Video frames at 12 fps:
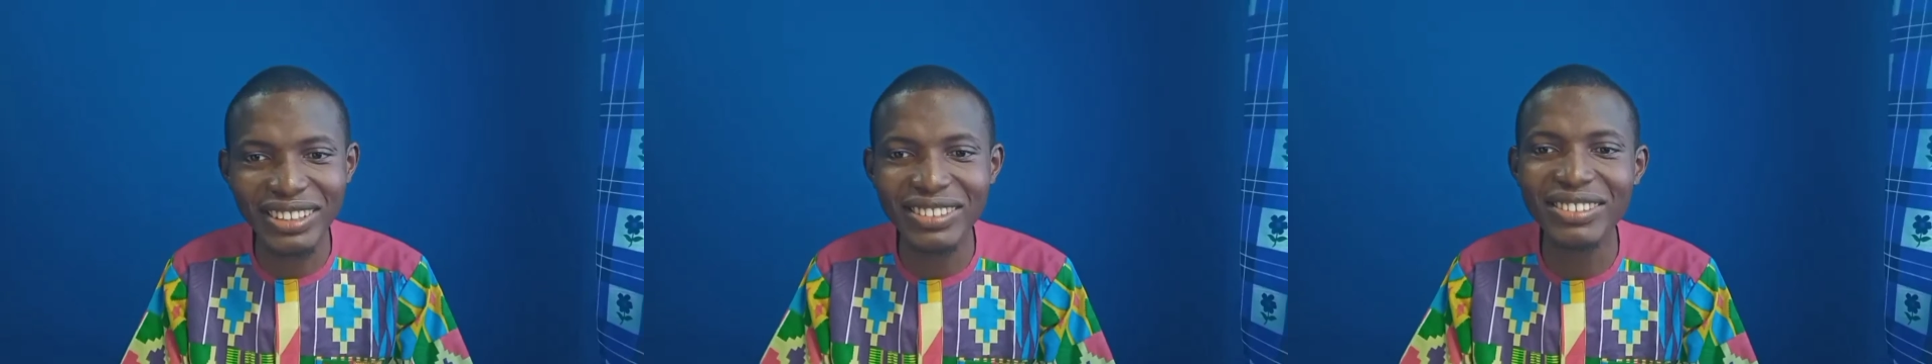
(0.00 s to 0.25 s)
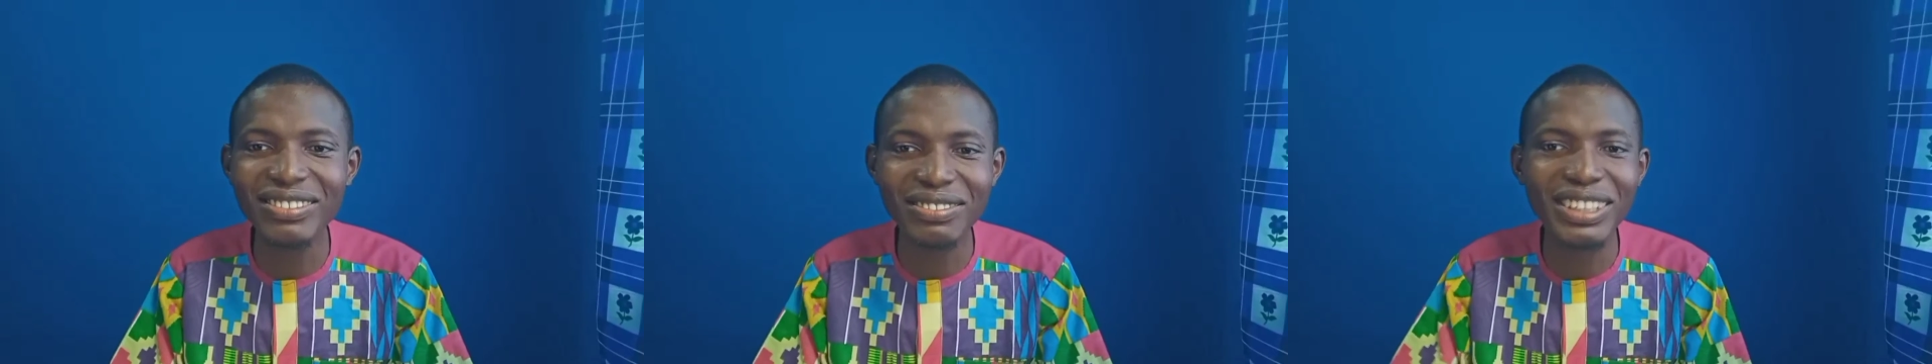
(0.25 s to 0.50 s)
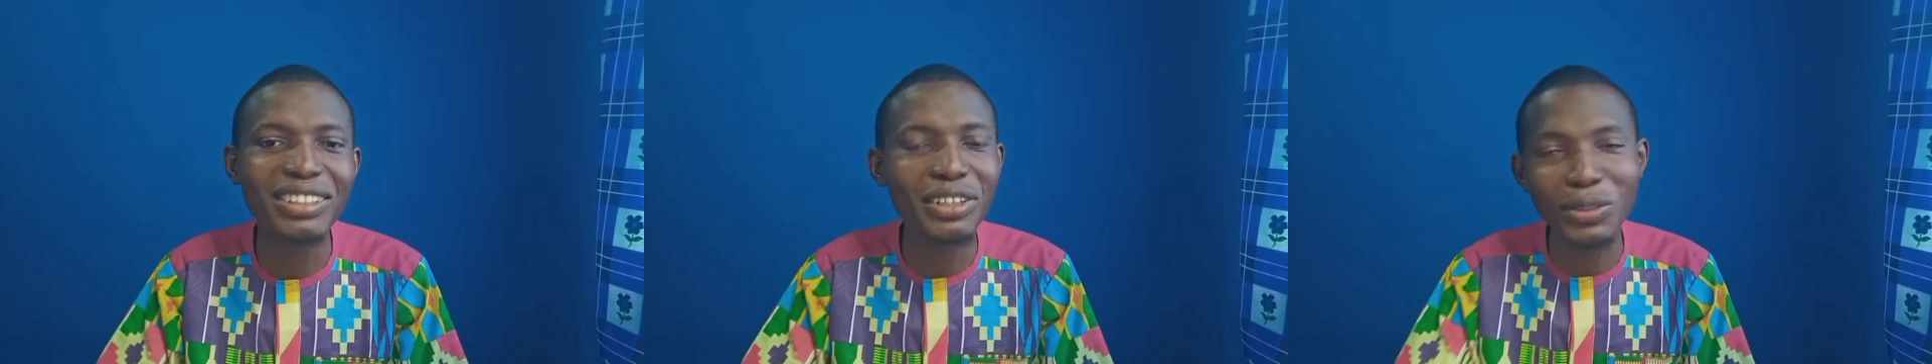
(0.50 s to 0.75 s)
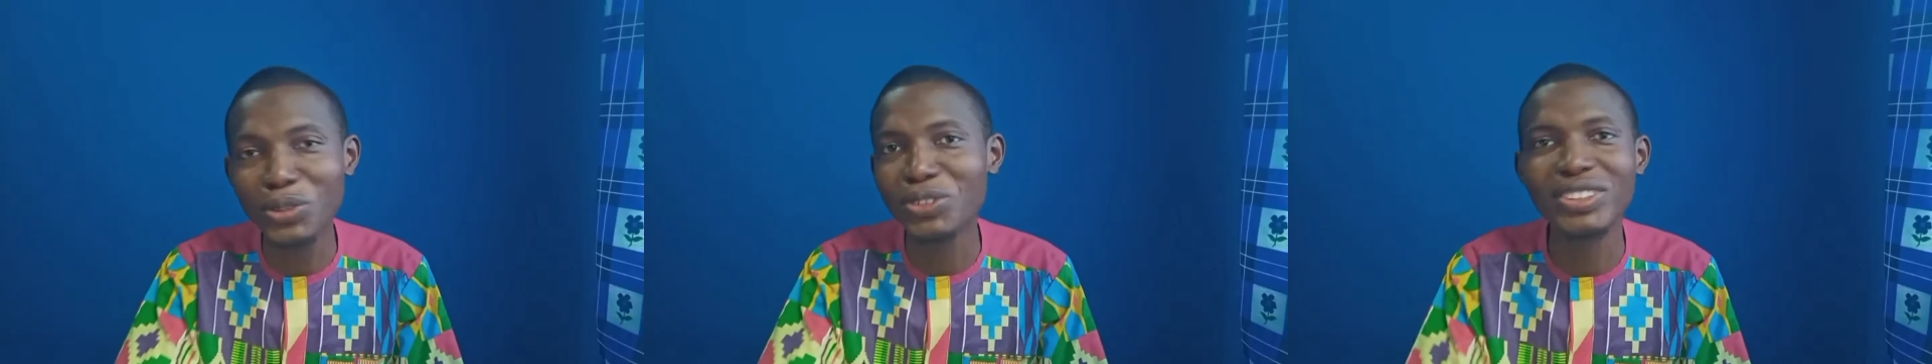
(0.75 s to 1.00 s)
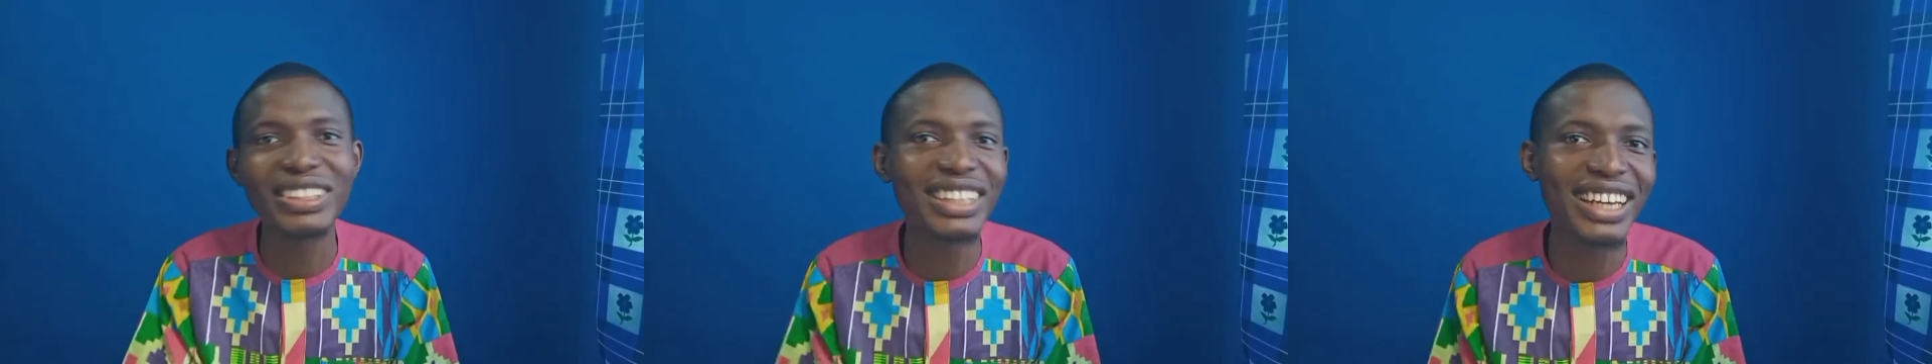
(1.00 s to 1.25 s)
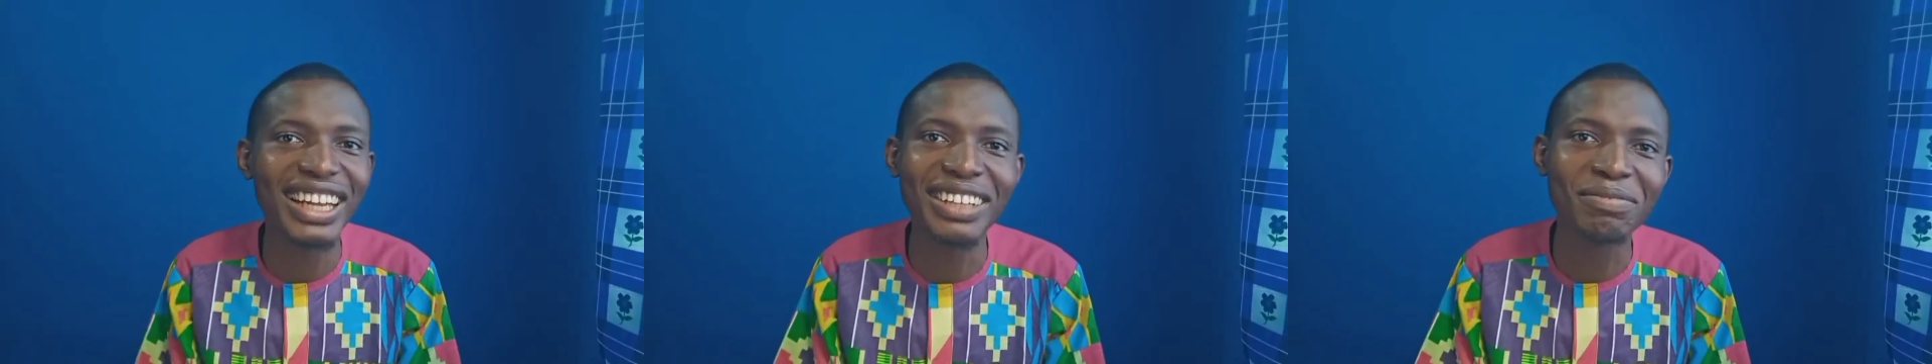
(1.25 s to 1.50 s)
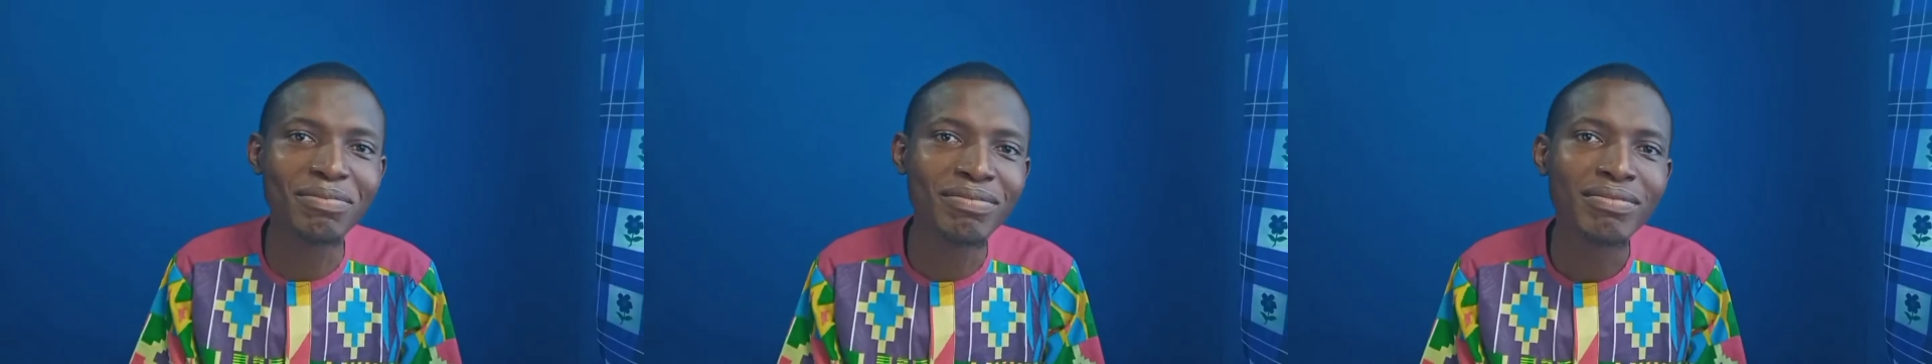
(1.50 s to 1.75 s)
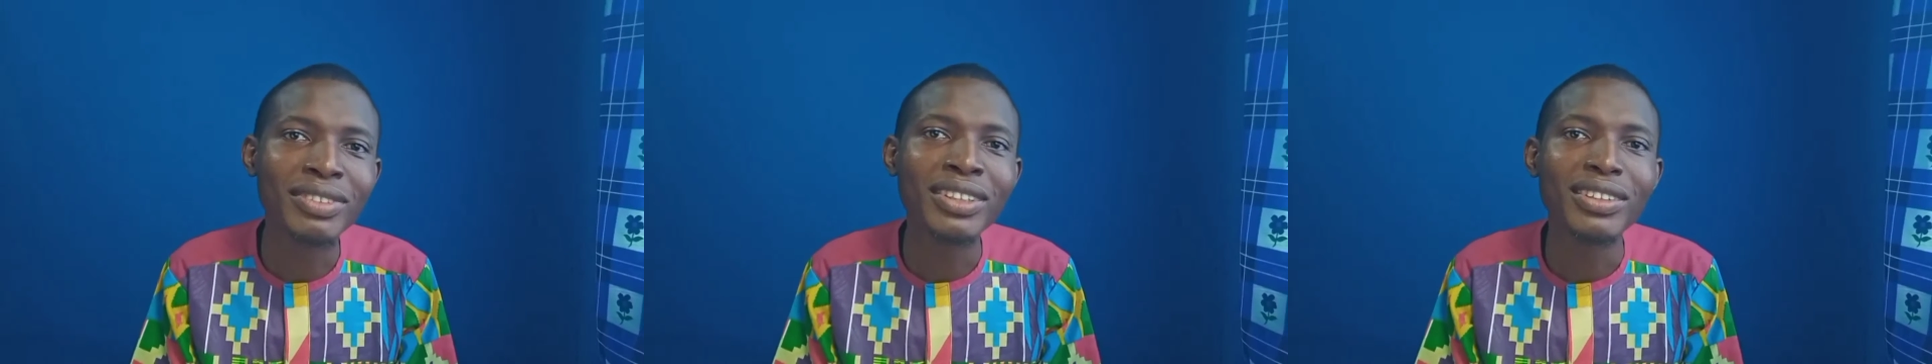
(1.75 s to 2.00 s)
very close to the deadline.
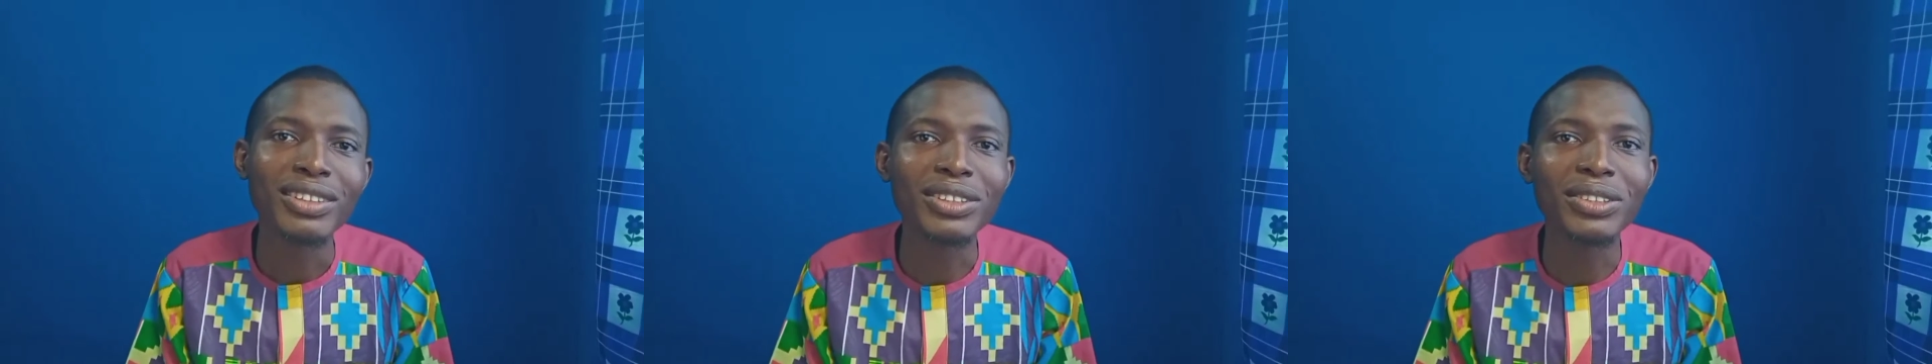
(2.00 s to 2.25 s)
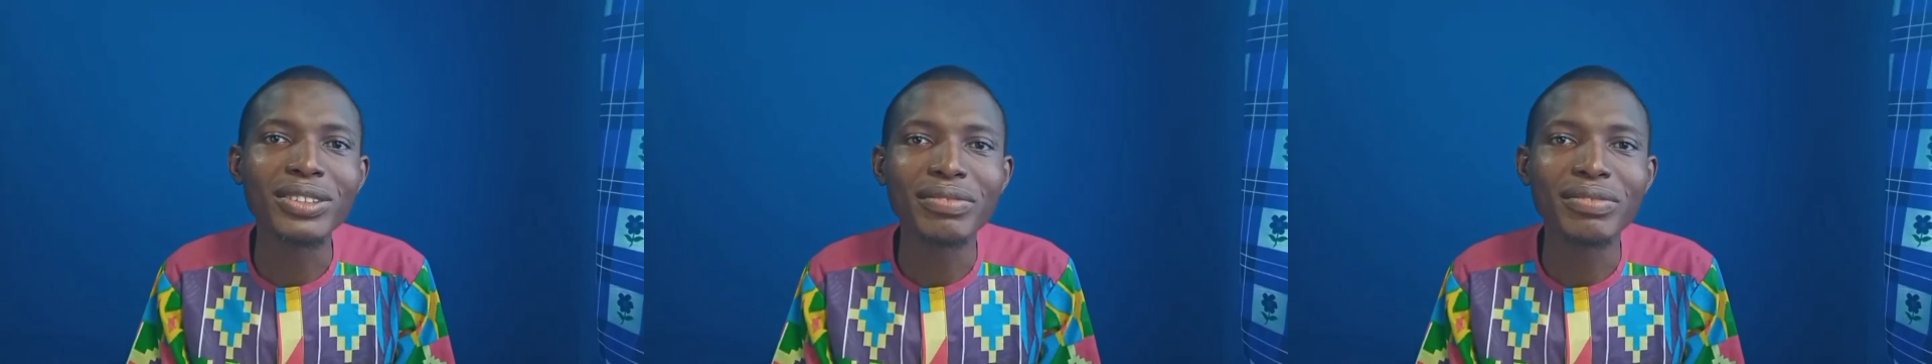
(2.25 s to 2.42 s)
So,